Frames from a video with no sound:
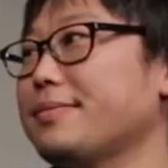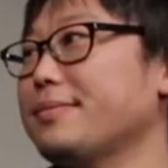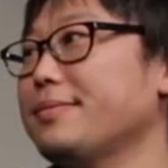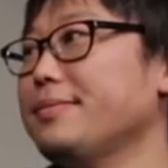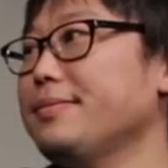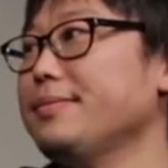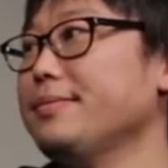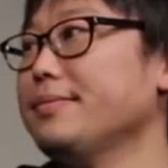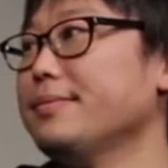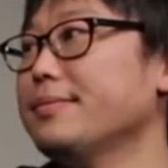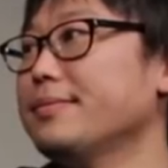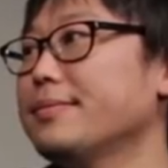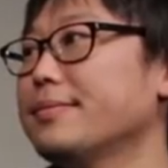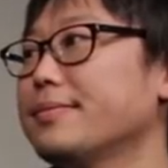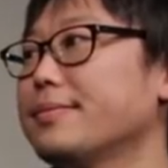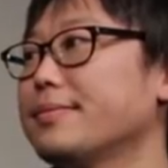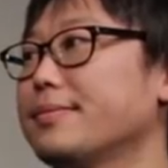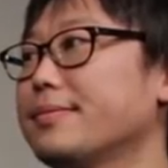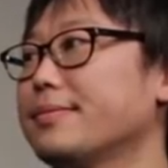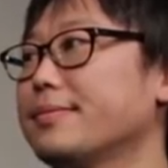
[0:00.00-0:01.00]

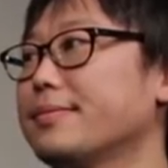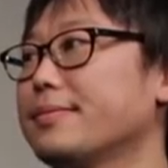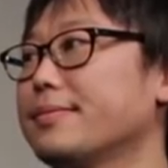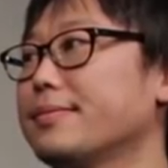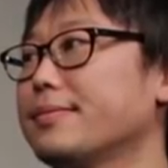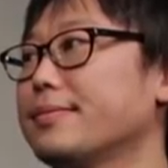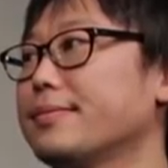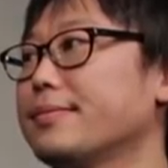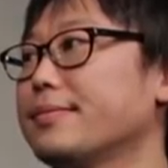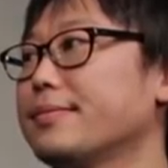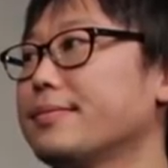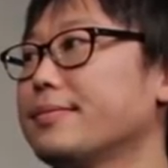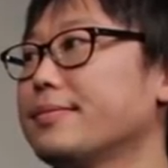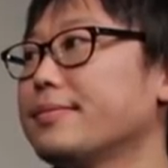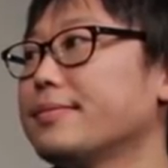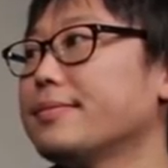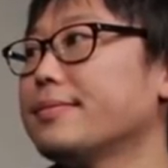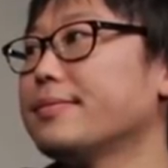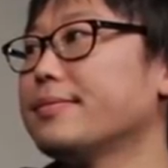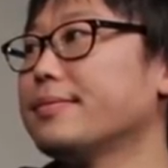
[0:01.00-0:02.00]

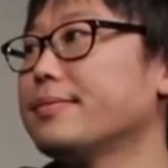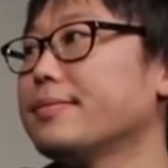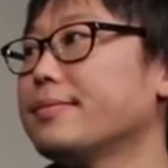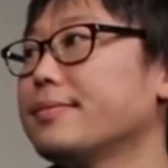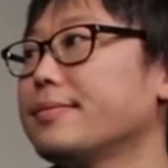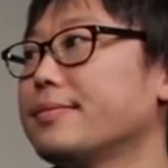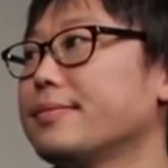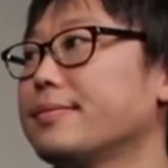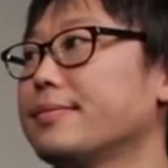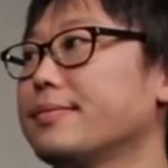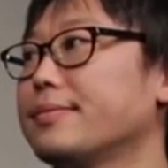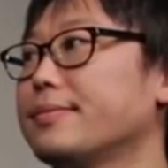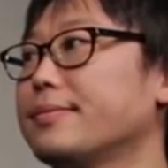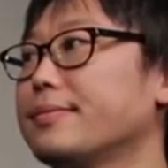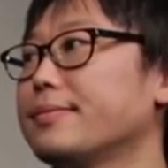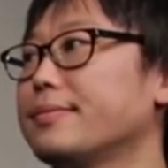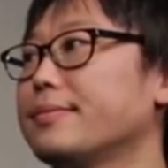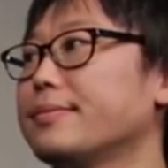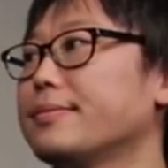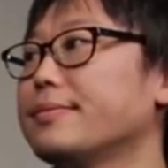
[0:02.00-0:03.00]

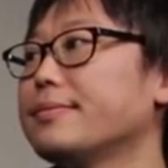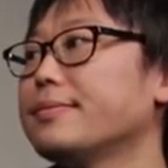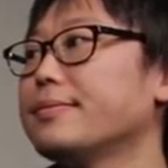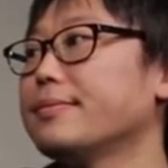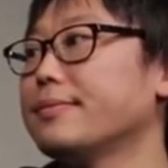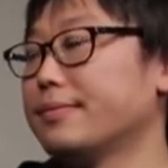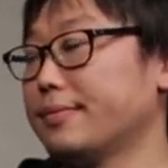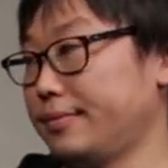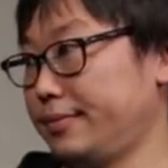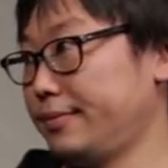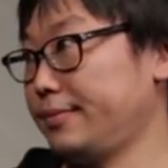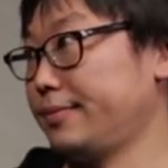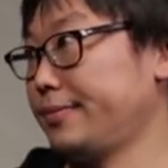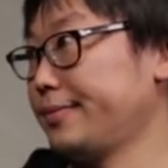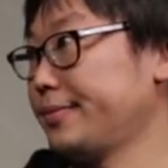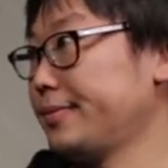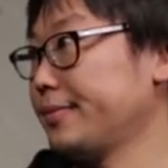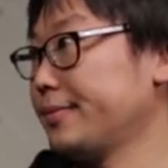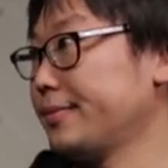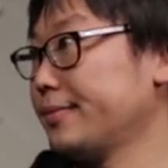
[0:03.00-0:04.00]

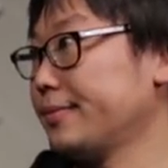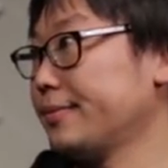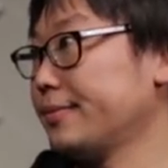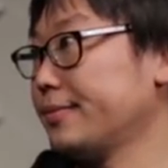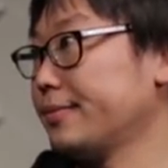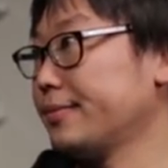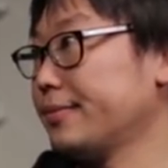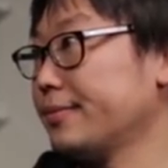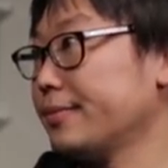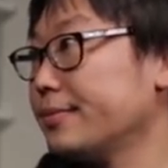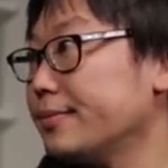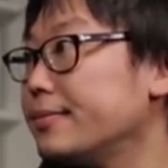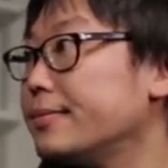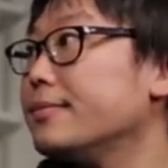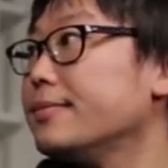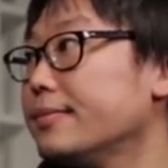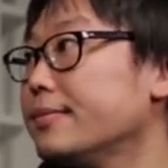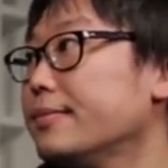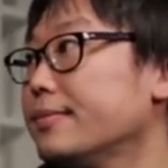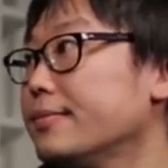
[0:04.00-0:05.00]

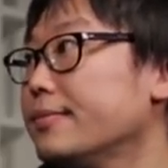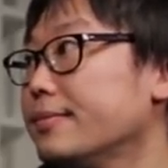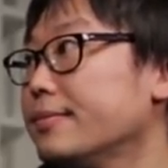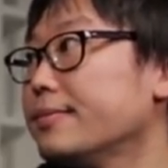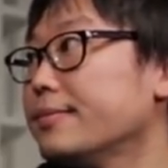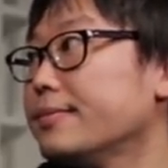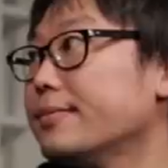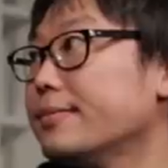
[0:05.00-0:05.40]
No words are spoken by the person on screen.